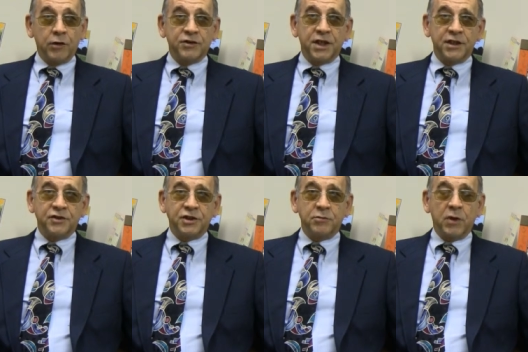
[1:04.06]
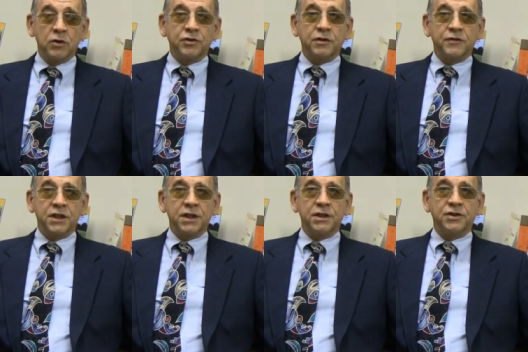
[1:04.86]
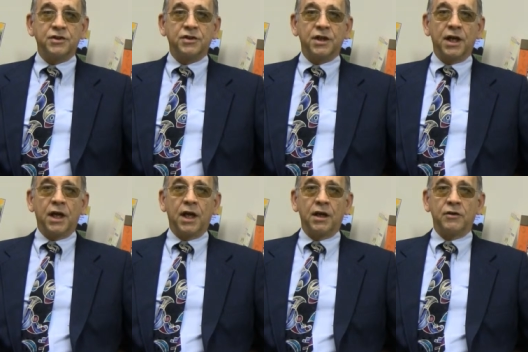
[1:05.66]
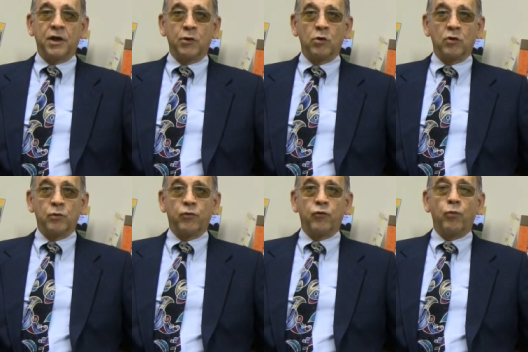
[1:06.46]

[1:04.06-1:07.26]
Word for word: field tested most of these and they will,